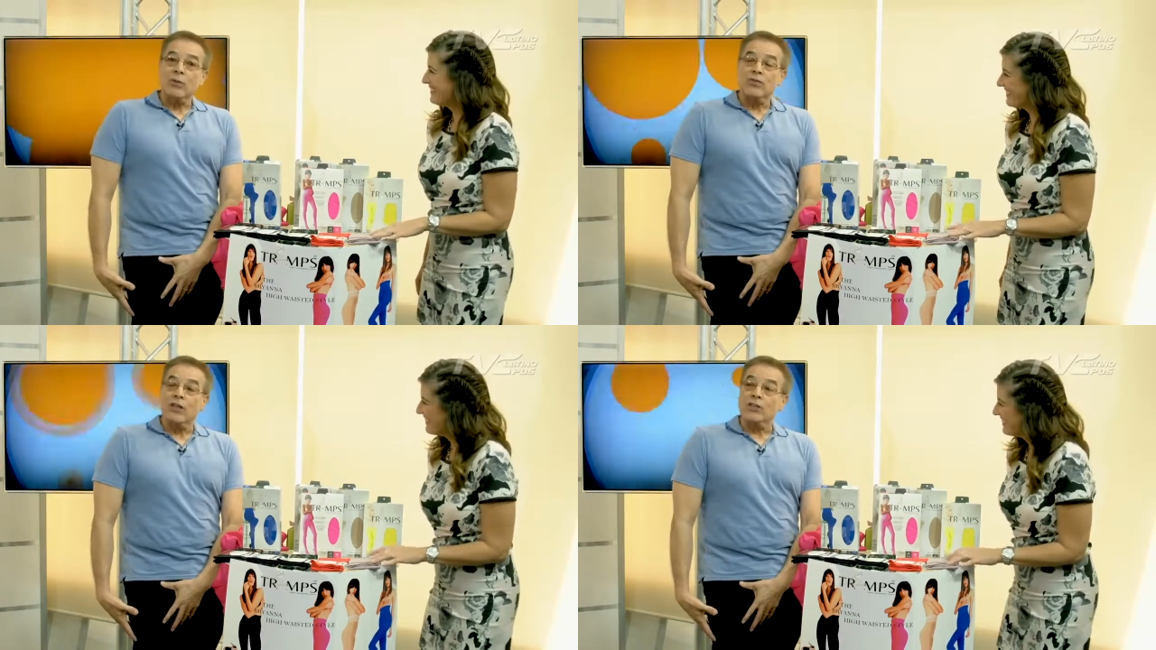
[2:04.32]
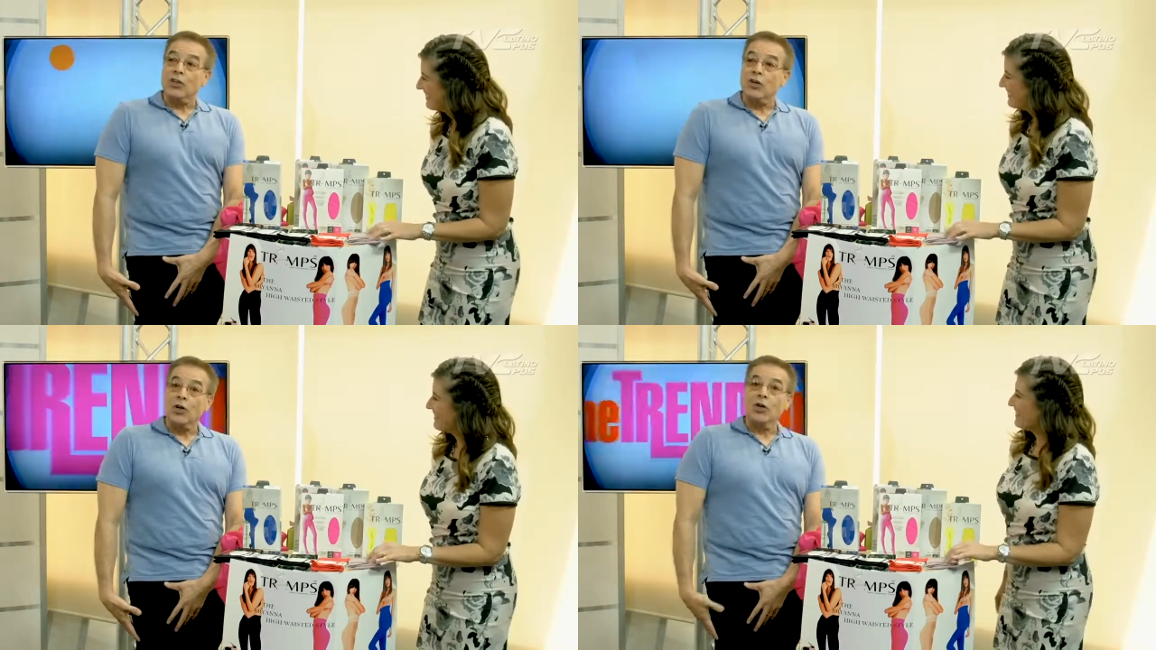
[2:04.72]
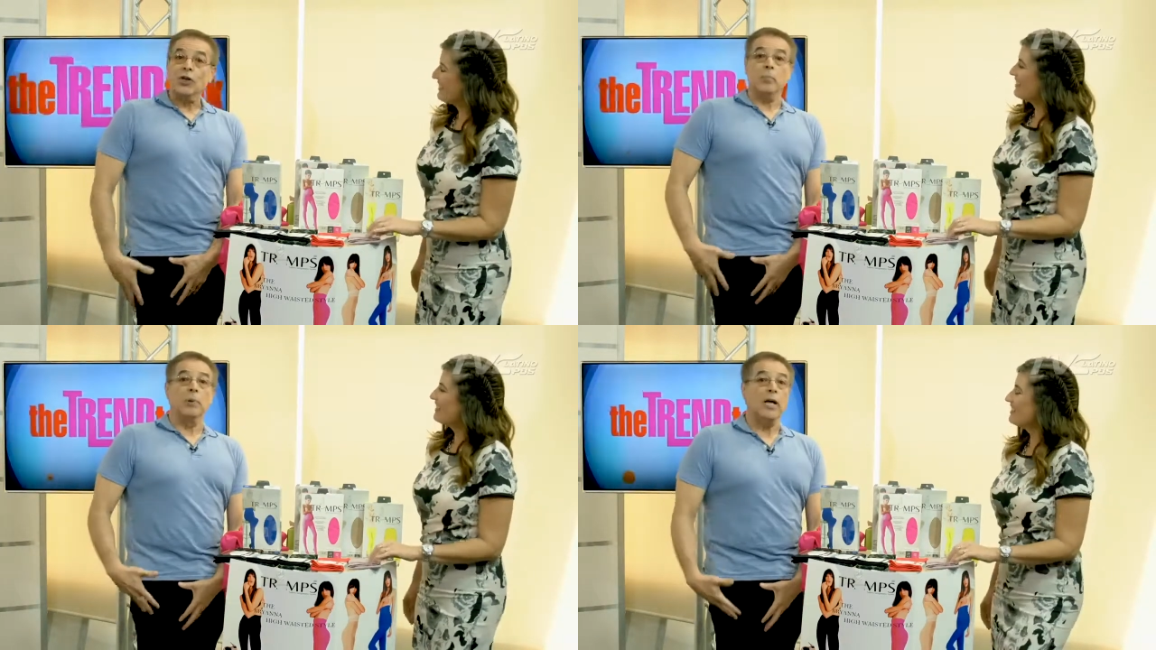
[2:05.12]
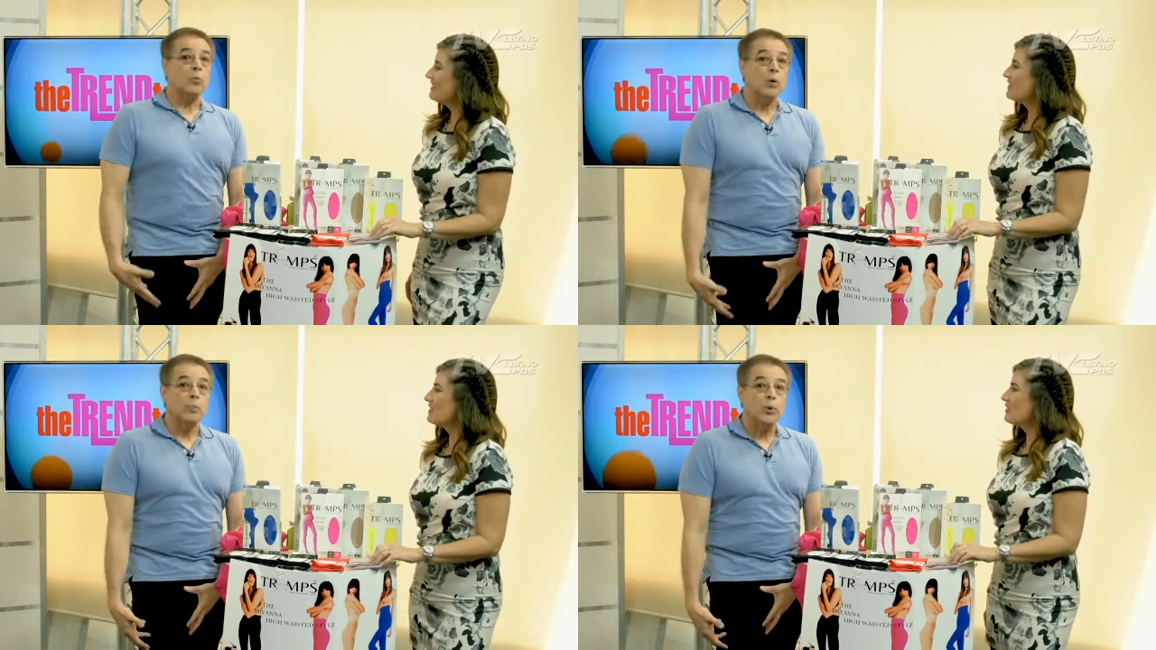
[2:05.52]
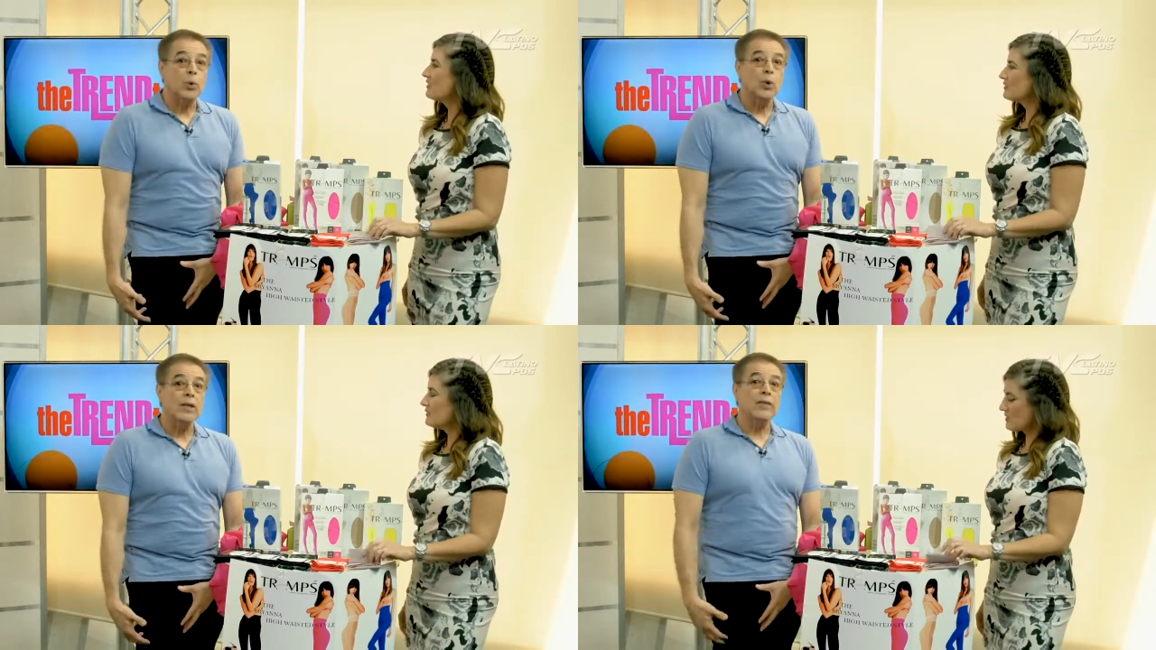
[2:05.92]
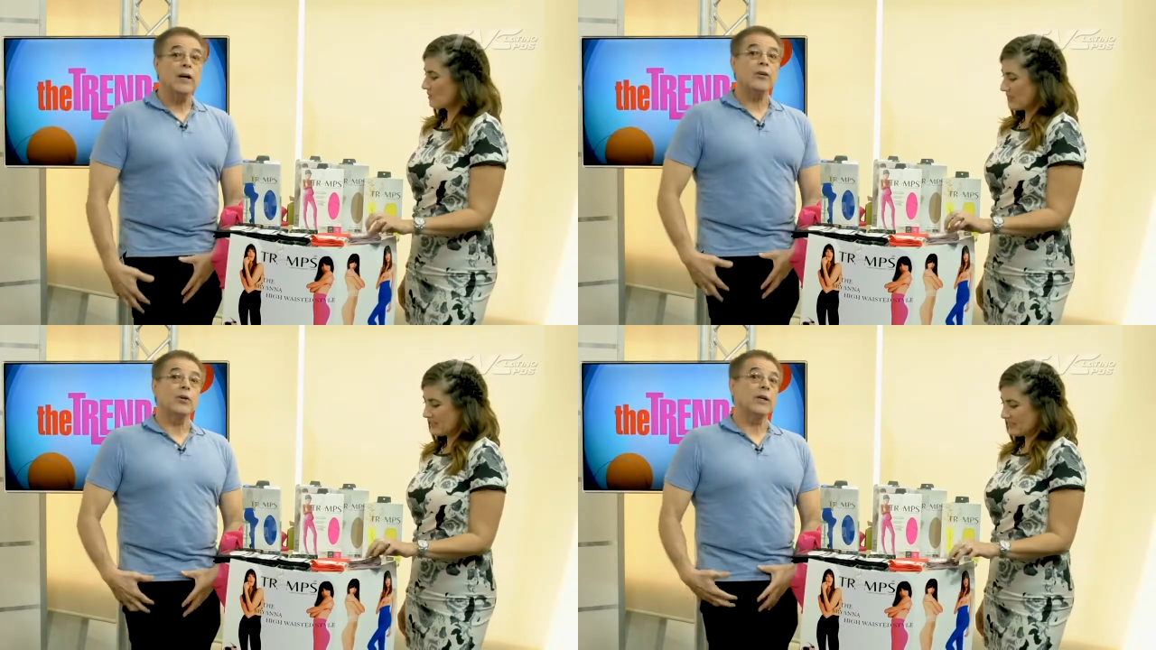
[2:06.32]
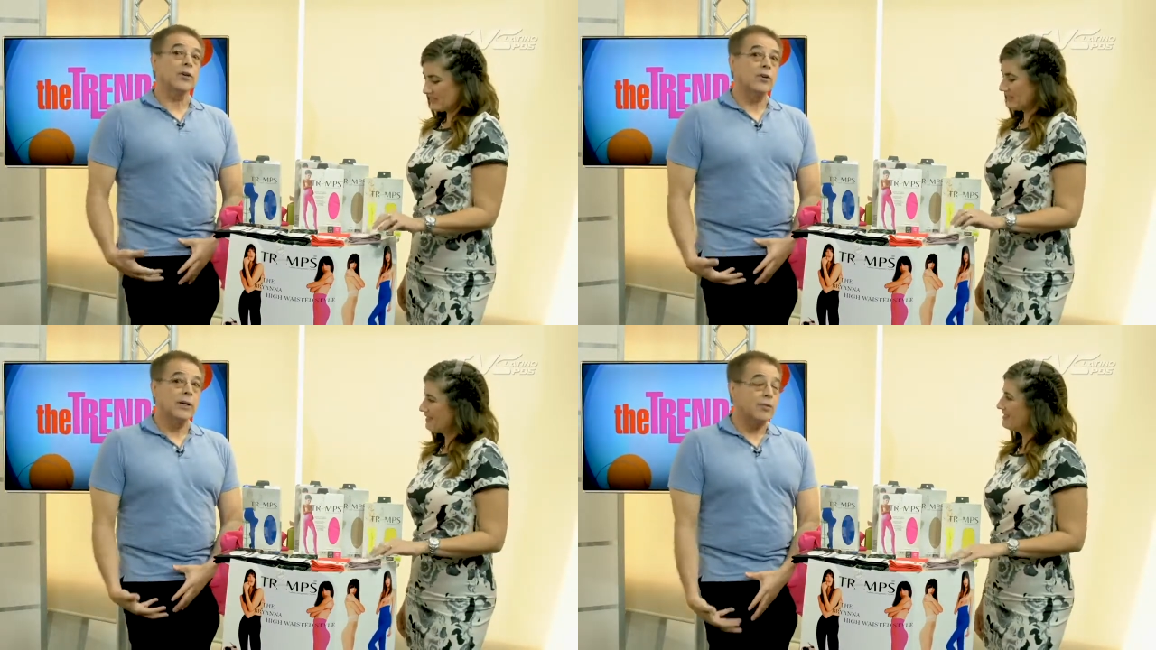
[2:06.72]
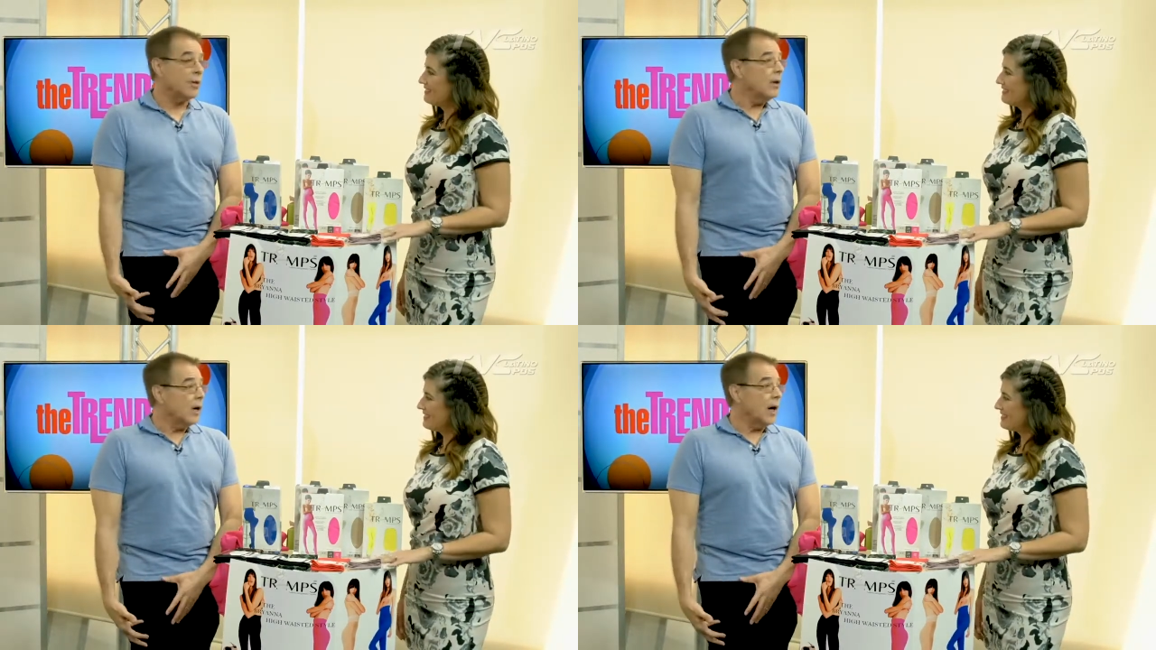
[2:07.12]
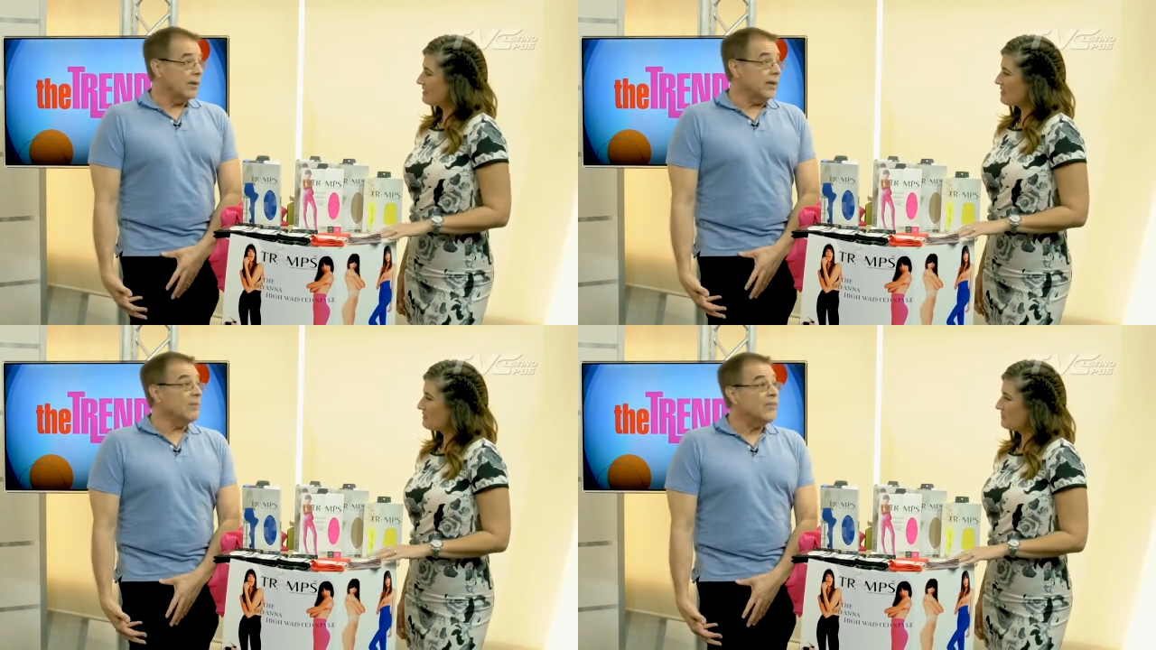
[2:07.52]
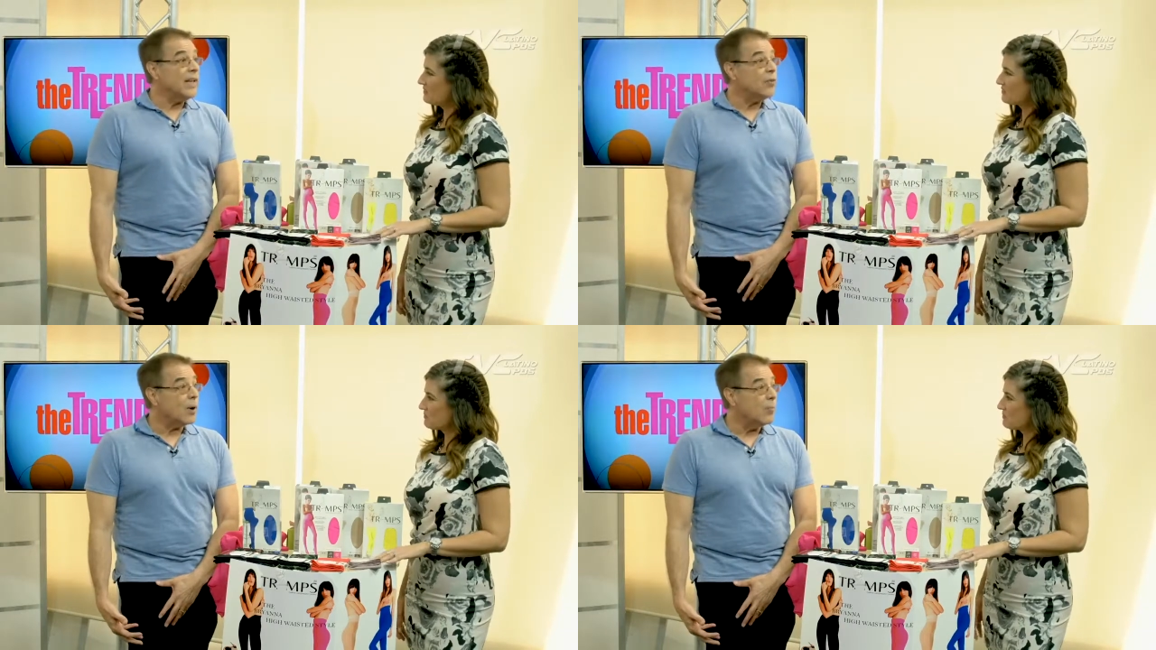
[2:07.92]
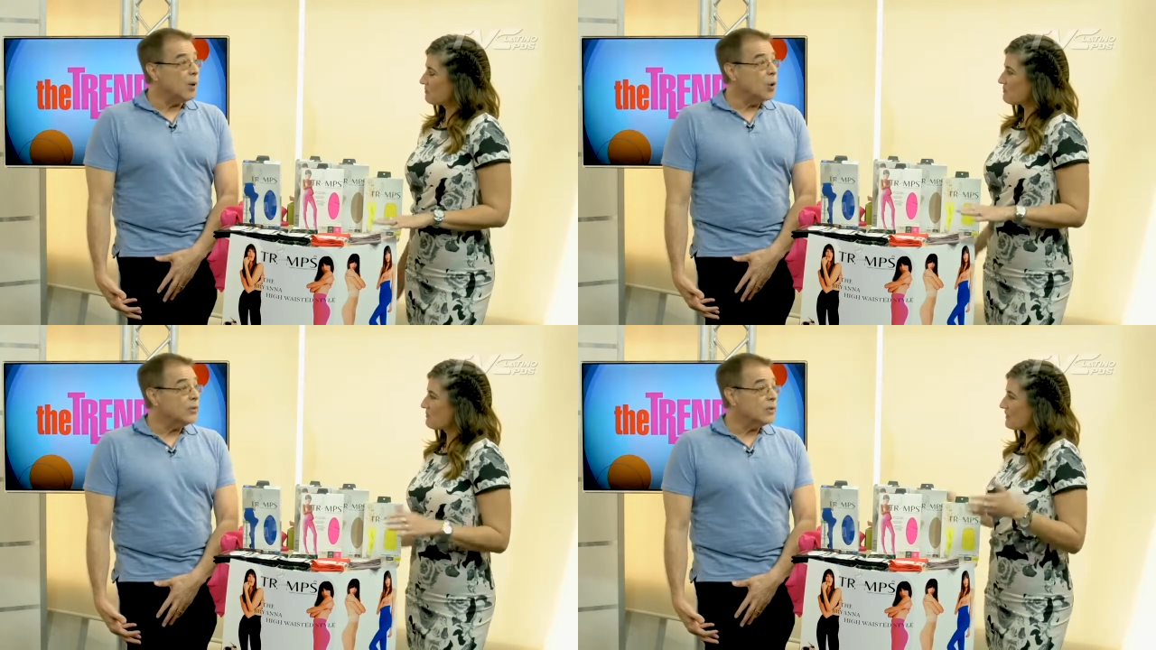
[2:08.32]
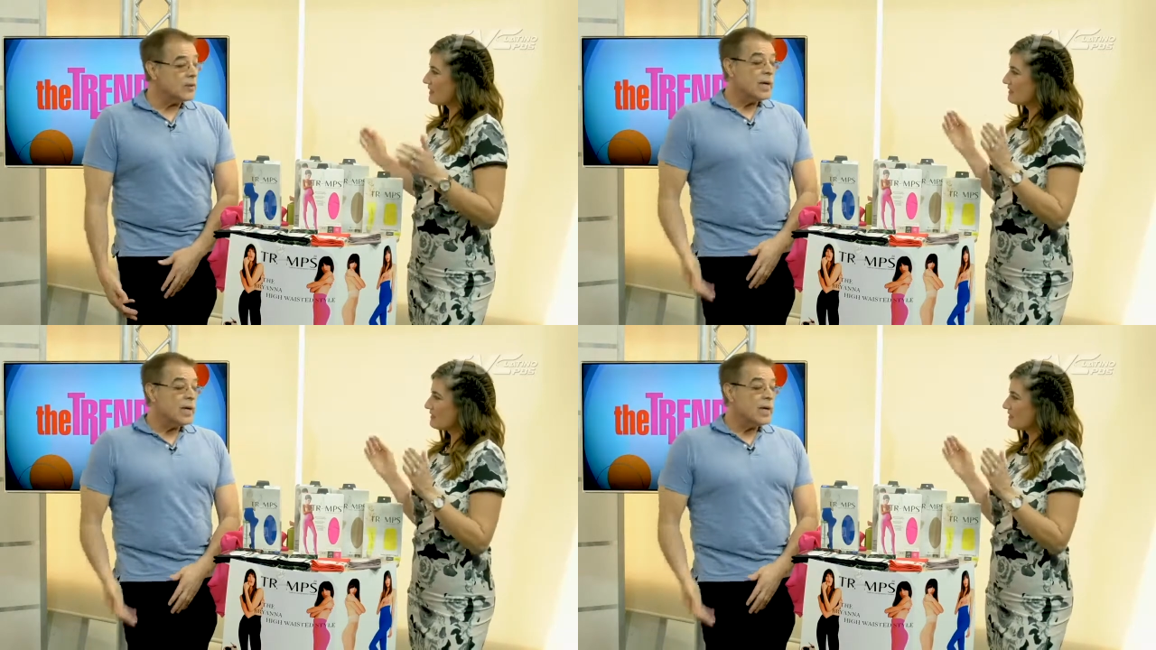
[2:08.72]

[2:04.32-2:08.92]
Speaker 1: will start to hurt. Blood will pool in there. You'll get you'll get uh, deep vein thrombosis.